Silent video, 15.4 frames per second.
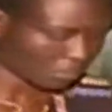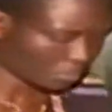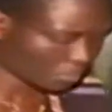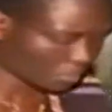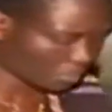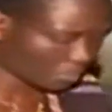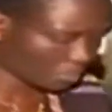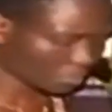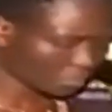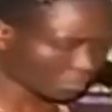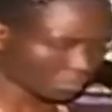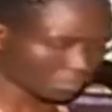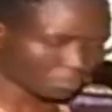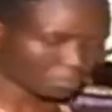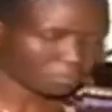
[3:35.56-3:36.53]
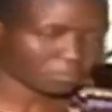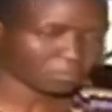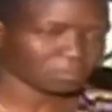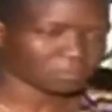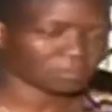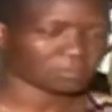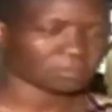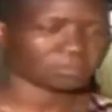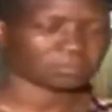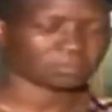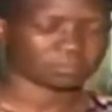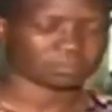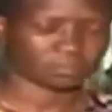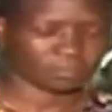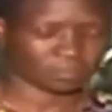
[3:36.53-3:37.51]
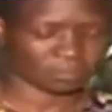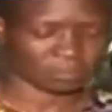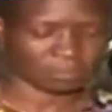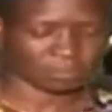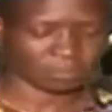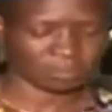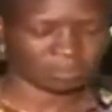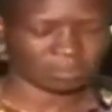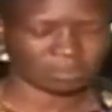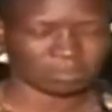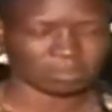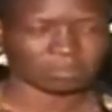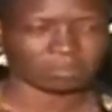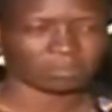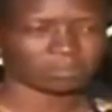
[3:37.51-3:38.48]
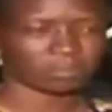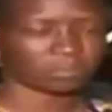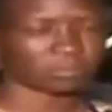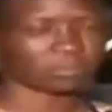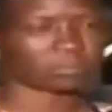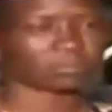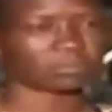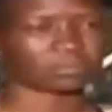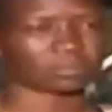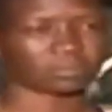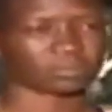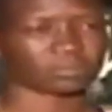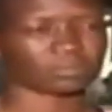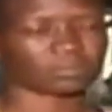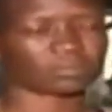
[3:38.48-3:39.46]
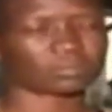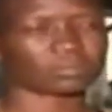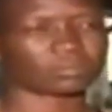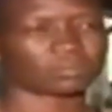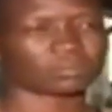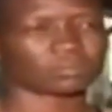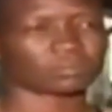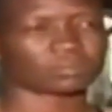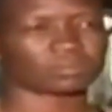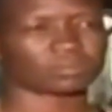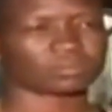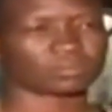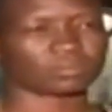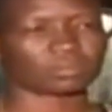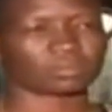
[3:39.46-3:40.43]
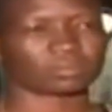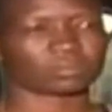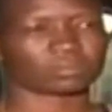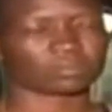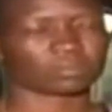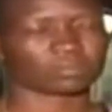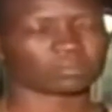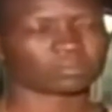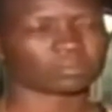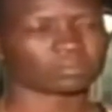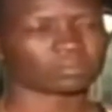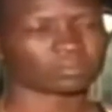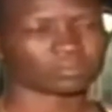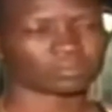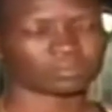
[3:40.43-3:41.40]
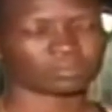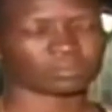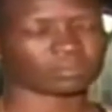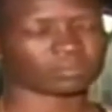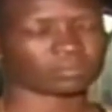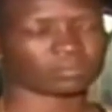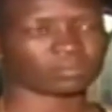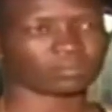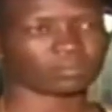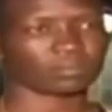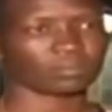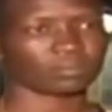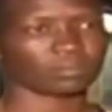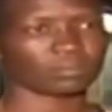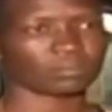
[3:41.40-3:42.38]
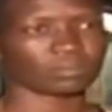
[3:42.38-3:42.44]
(silent)